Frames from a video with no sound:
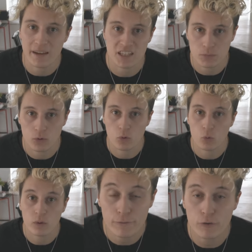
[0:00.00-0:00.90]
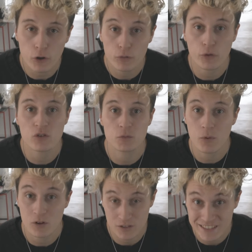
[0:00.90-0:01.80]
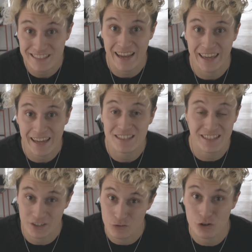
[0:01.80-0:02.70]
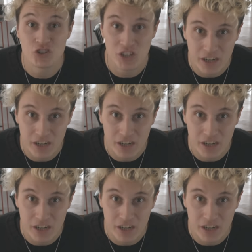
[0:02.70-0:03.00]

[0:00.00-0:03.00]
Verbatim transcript: and baseball. We followed those sports for decades and across